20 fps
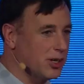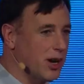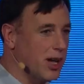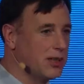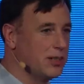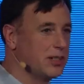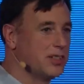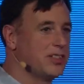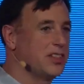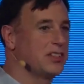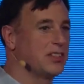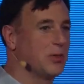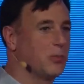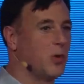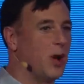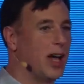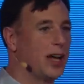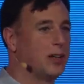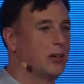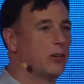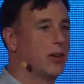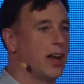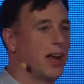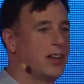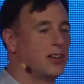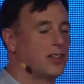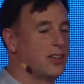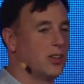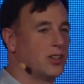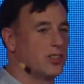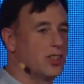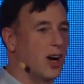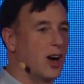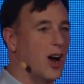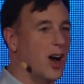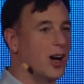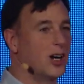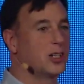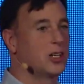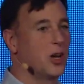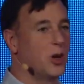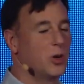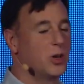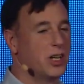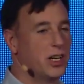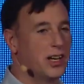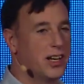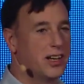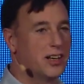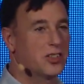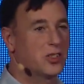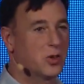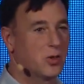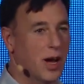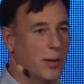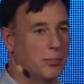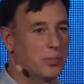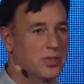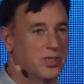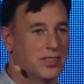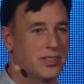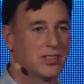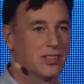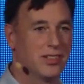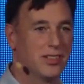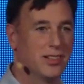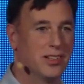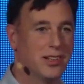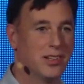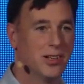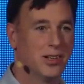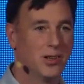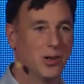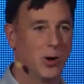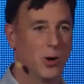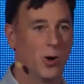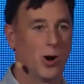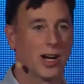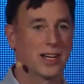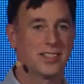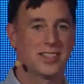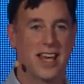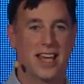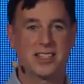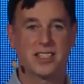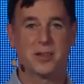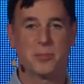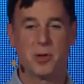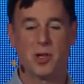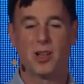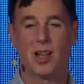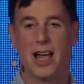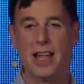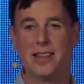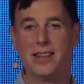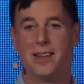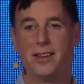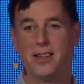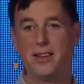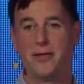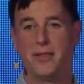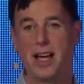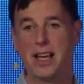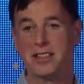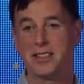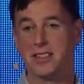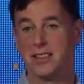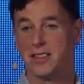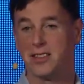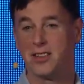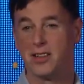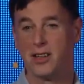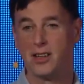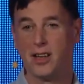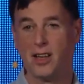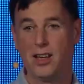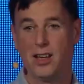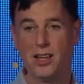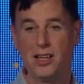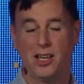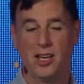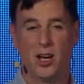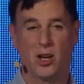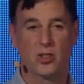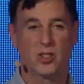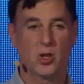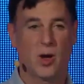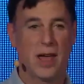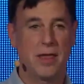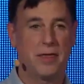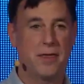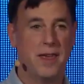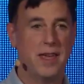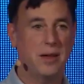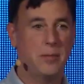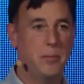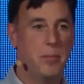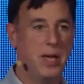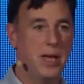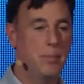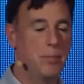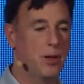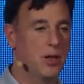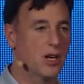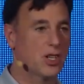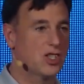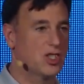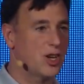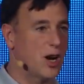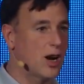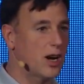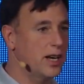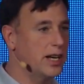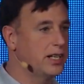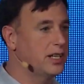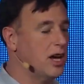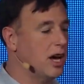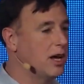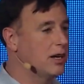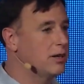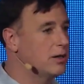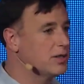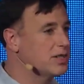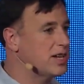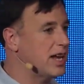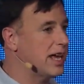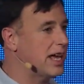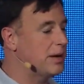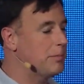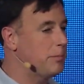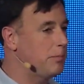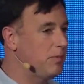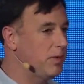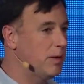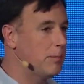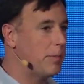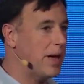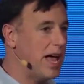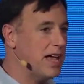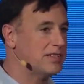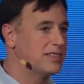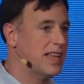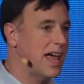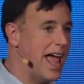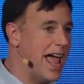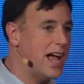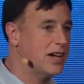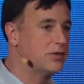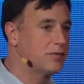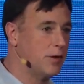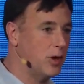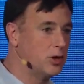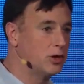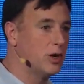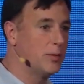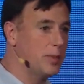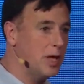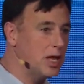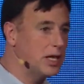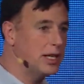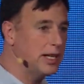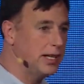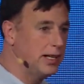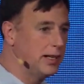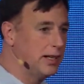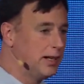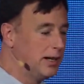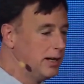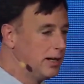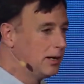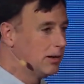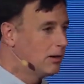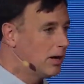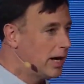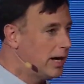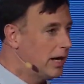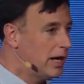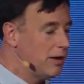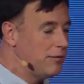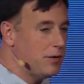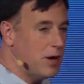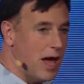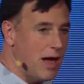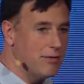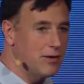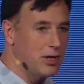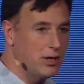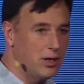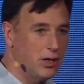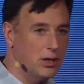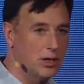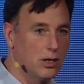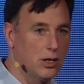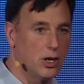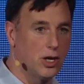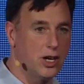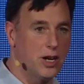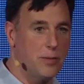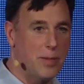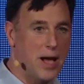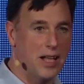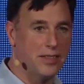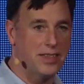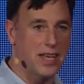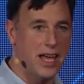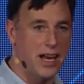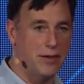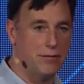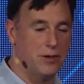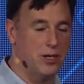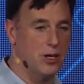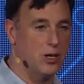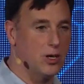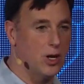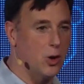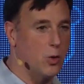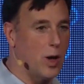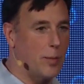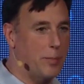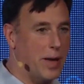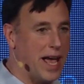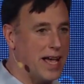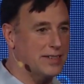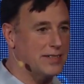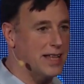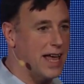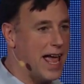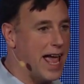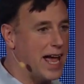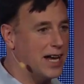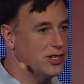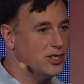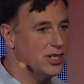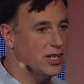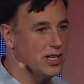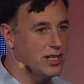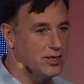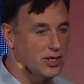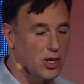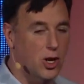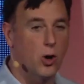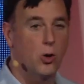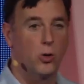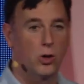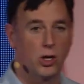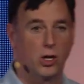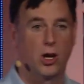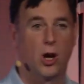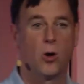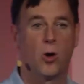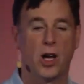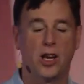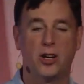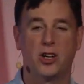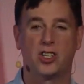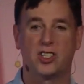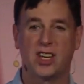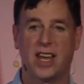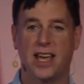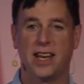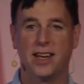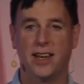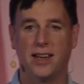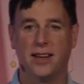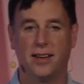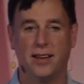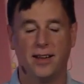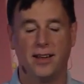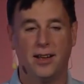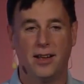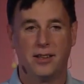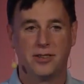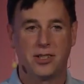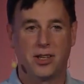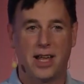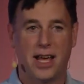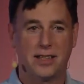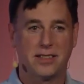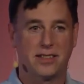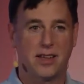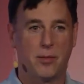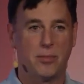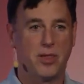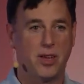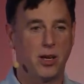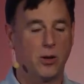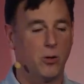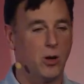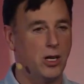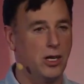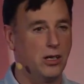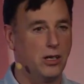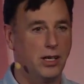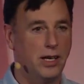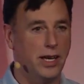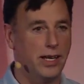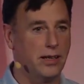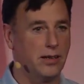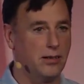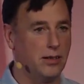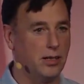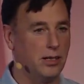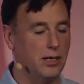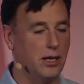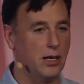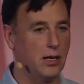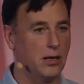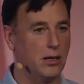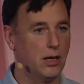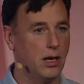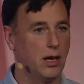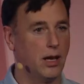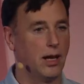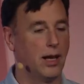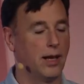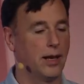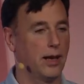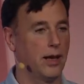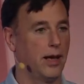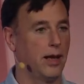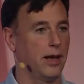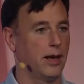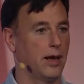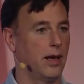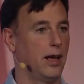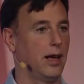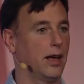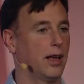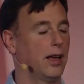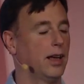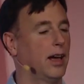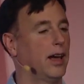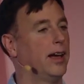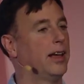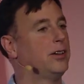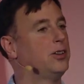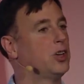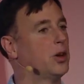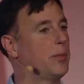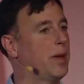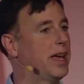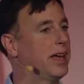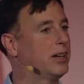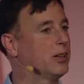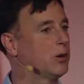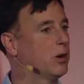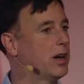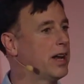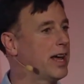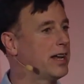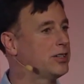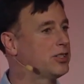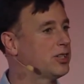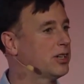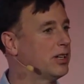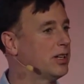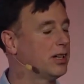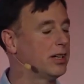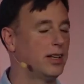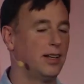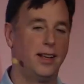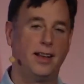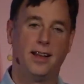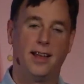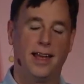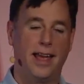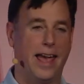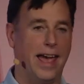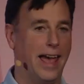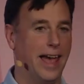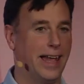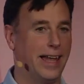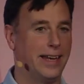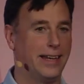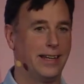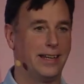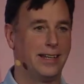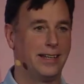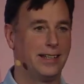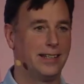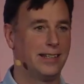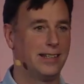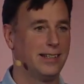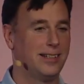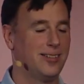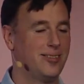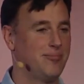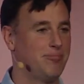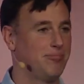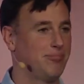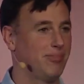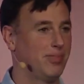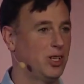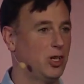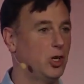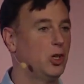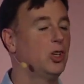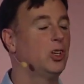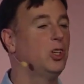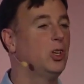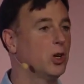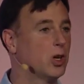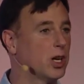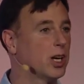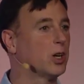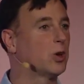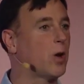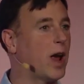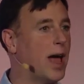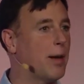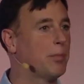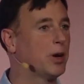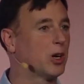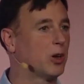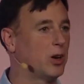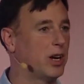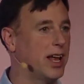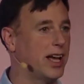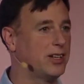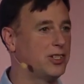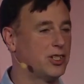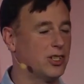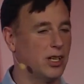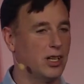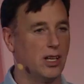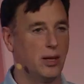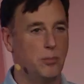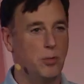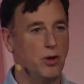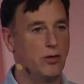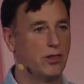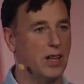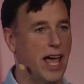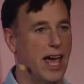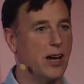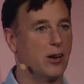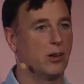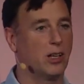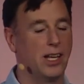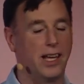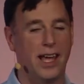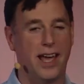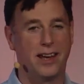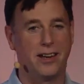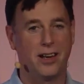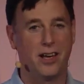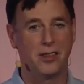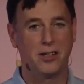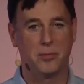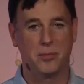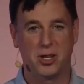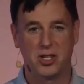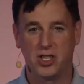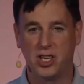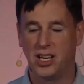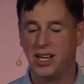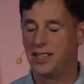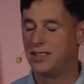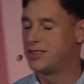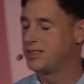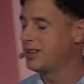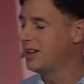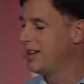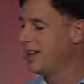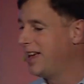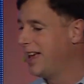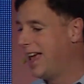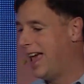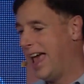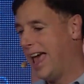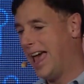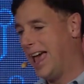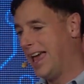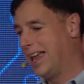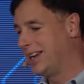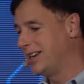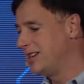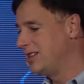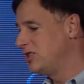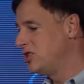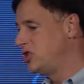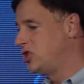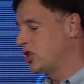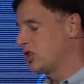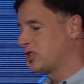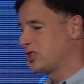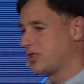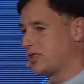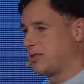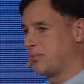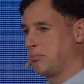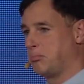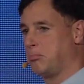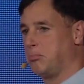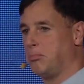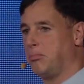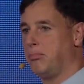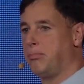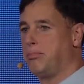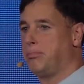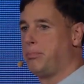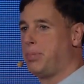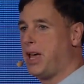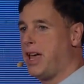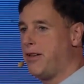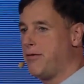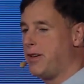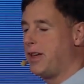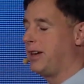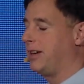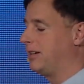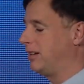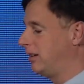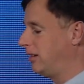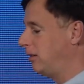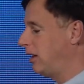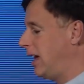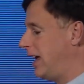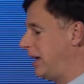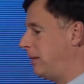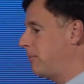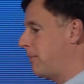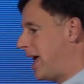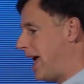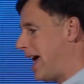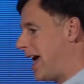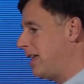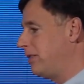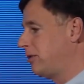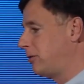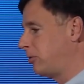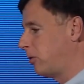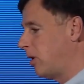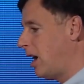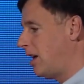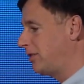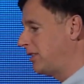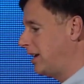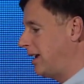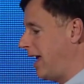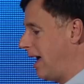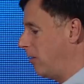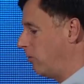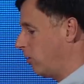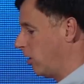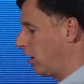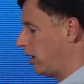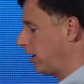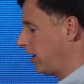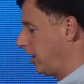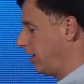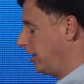other system-wide credentials are hard-coded into scripts or accessible on the devices. So I think people are starting to understand the pass the hash vulnerability, right? If you haven't learned about that, if you don't know what pass the hash is, go understand it. So that's something where you can get a domain credential, and you can grab a credential and move laterally onto other machines and just pivot like mad throughout the network.